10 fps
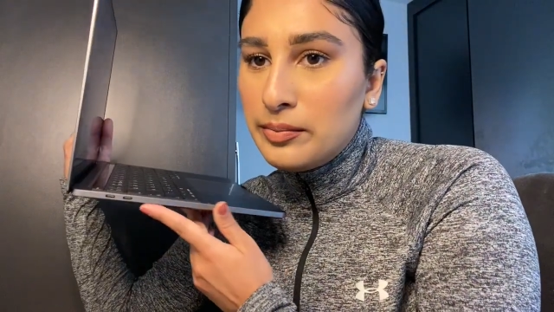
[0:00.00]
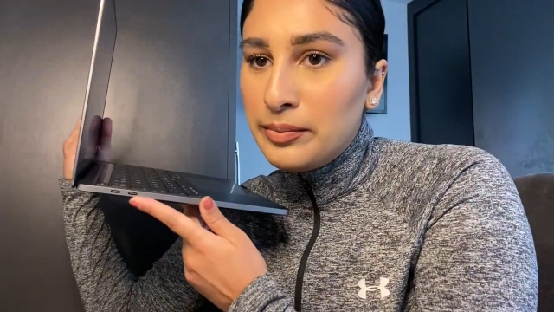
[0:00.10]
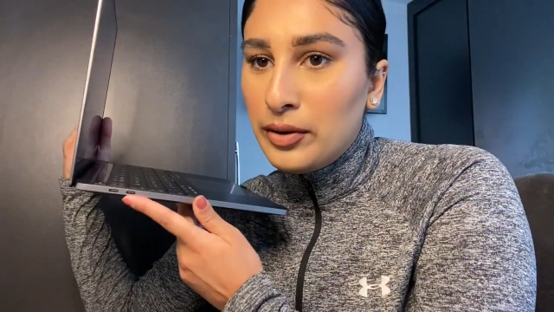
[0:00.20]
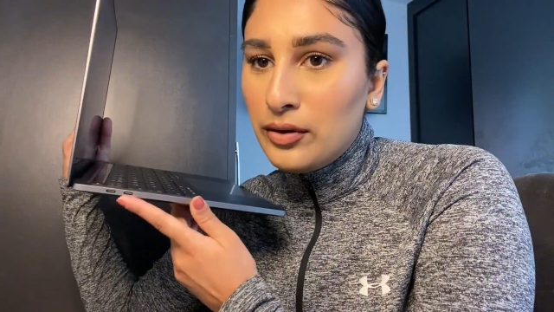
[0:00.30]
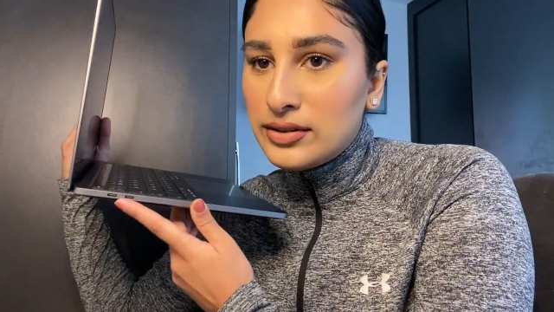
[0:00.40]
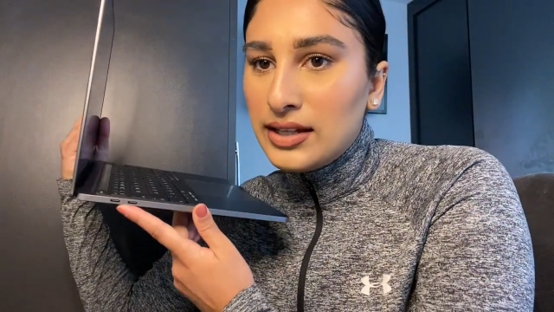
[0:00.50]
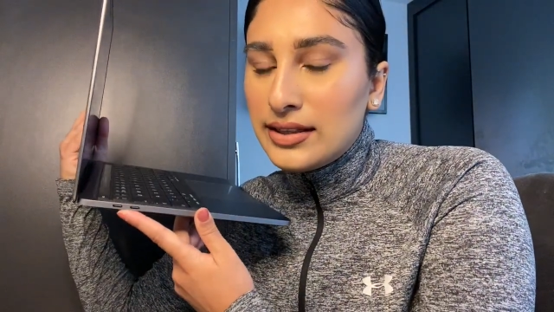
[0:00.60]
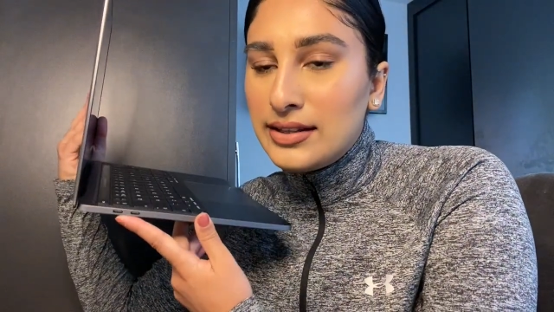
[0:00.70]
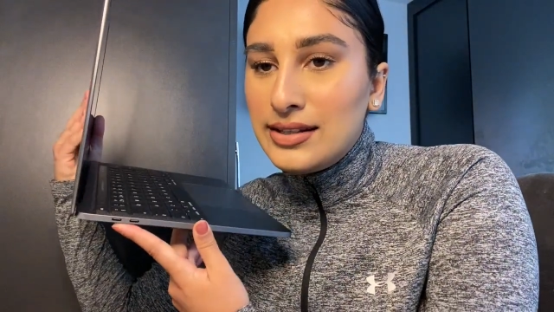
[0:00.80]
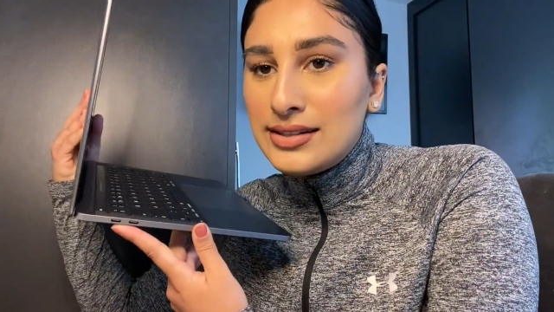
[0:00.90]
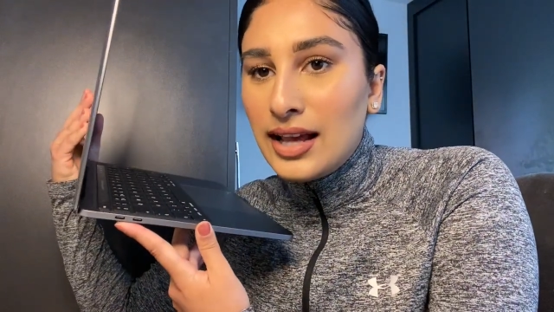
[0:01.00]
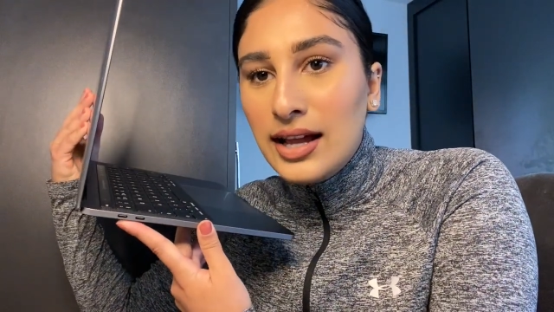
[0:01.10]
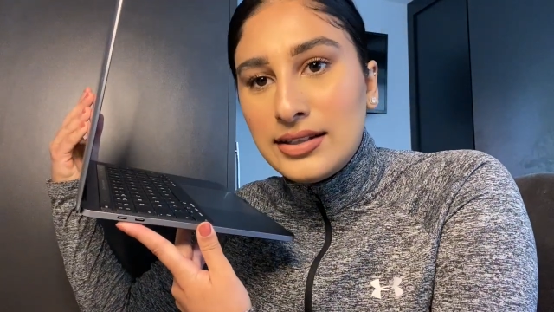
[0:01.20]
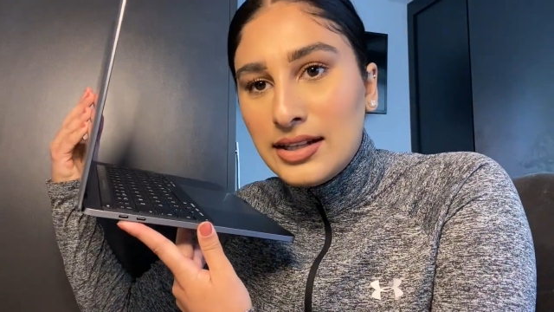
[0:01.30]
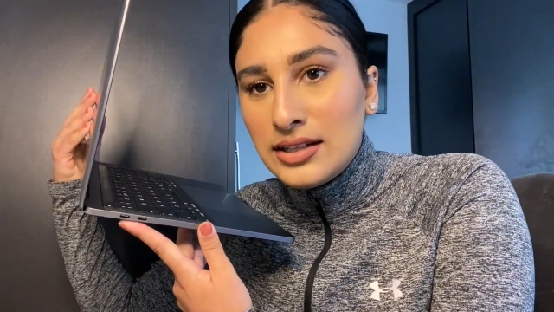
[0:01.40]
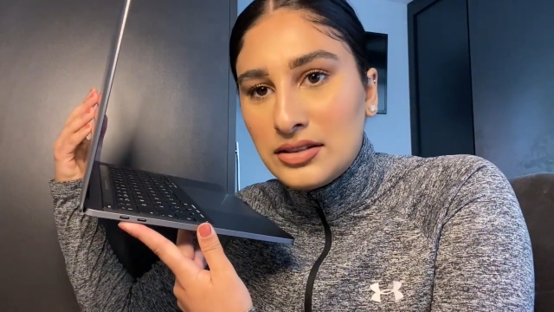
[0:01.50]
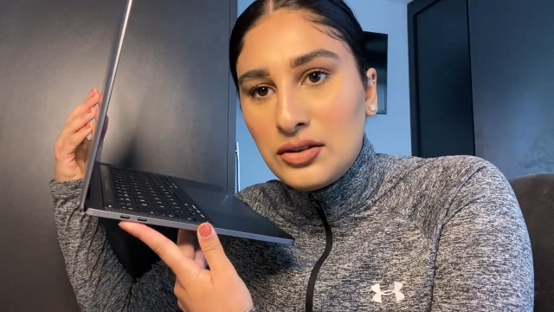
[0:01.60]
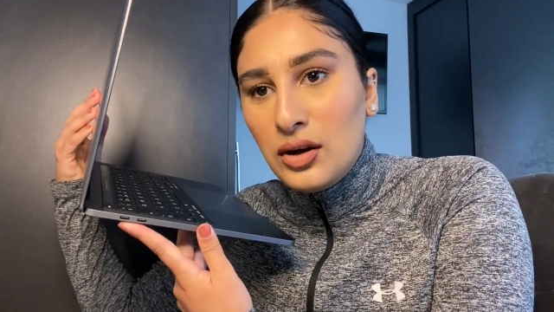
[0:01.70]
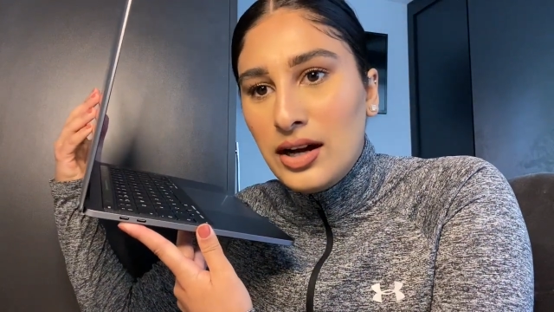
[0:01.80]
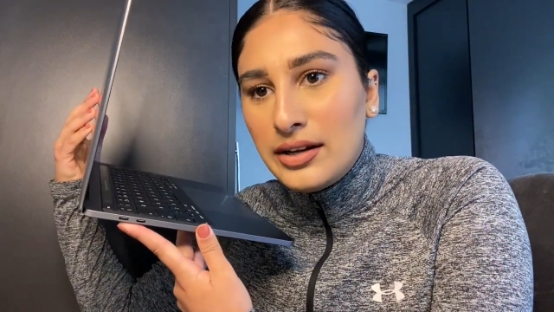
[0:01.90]
ports like this, and it's
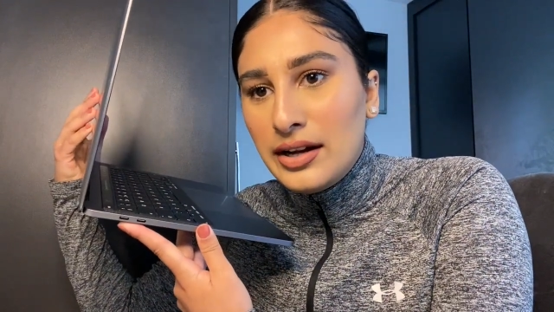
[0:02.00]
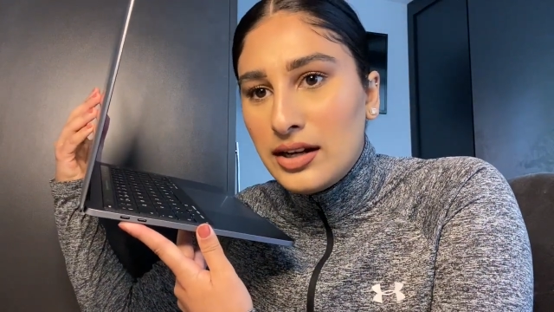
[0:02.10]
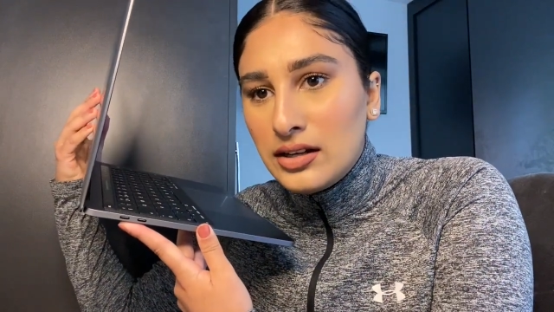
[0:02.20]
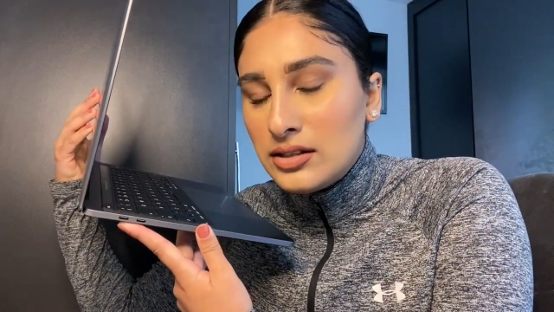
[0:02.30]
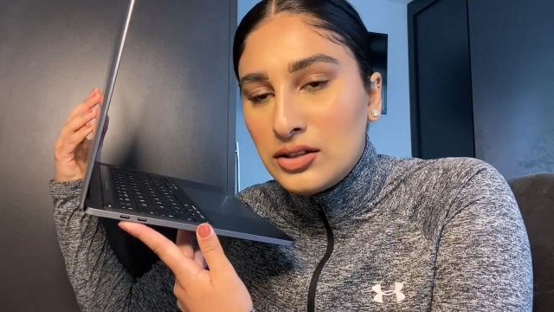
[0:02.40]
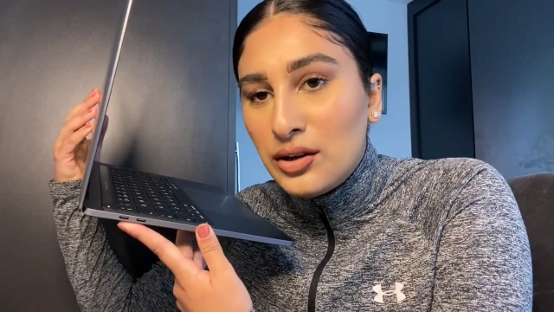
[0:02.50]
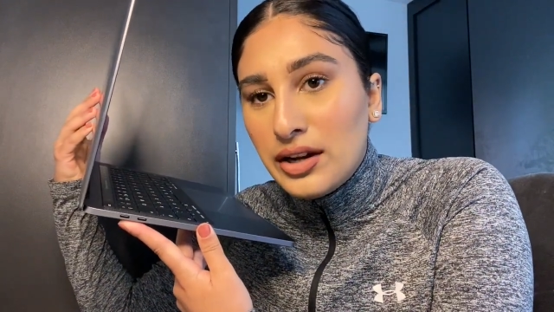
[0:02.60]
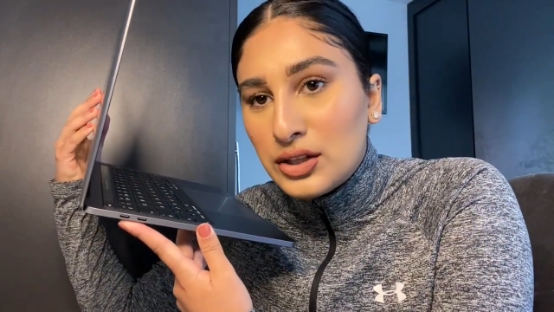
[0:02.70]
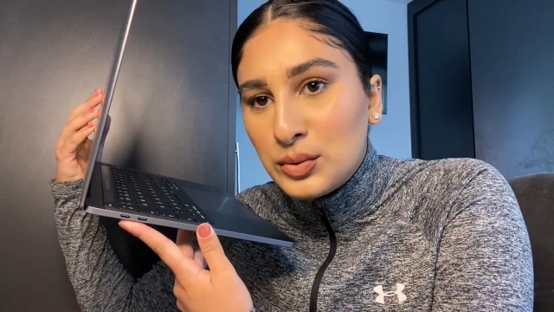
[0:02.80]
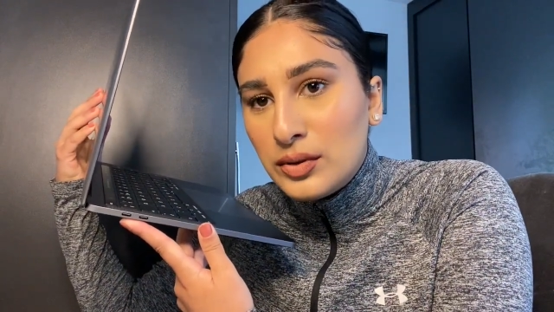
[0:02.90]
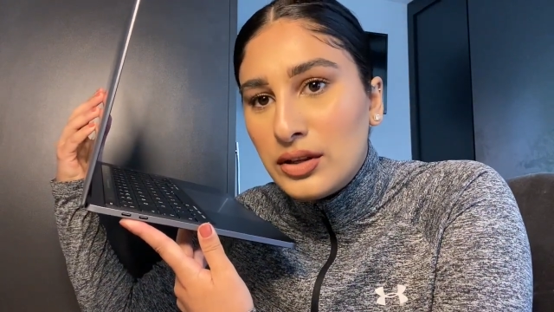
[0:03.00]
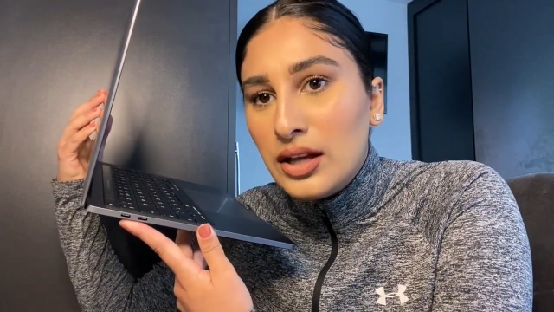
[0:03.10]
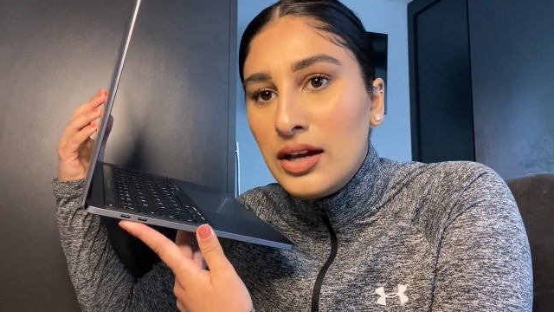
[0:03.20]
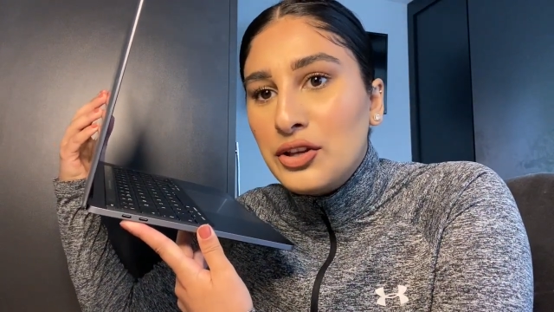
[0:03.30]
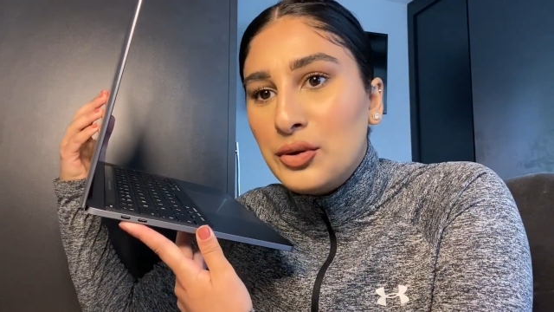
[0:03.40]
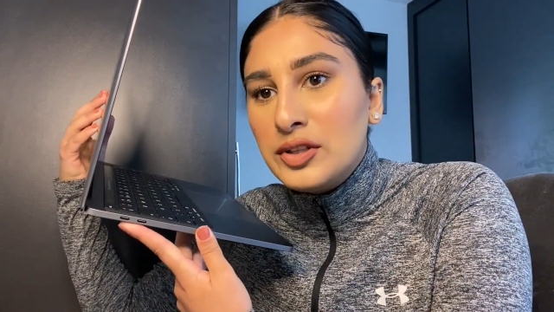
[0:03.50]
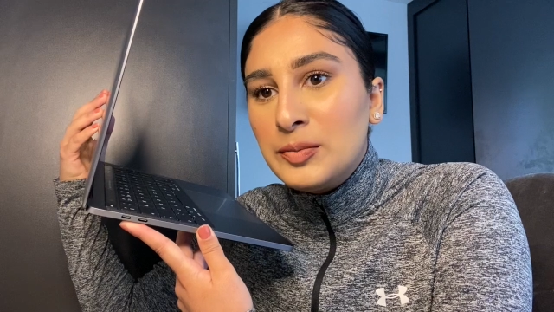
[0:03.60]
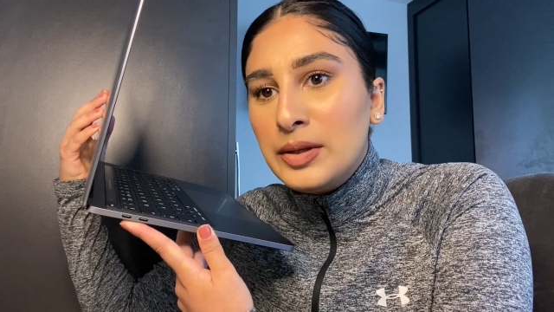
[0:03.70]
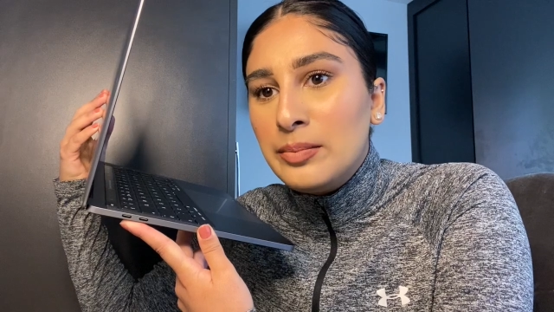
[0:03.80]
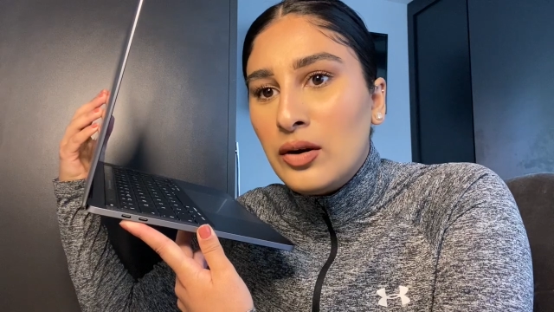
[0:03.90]
not an actual
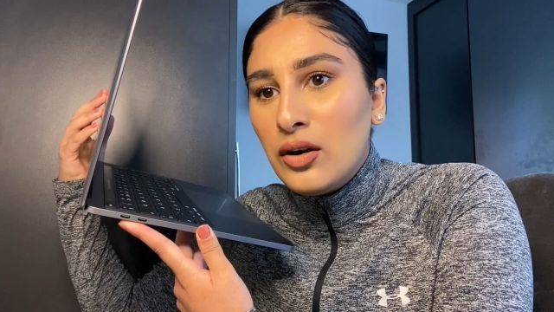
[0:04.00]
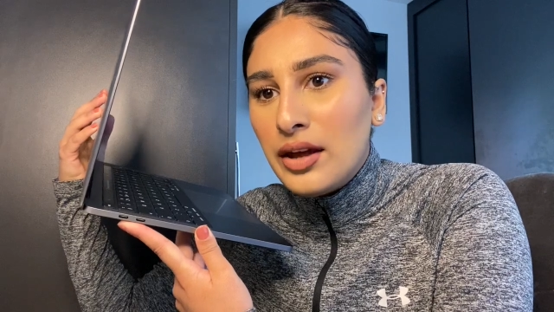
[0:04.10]
USB port.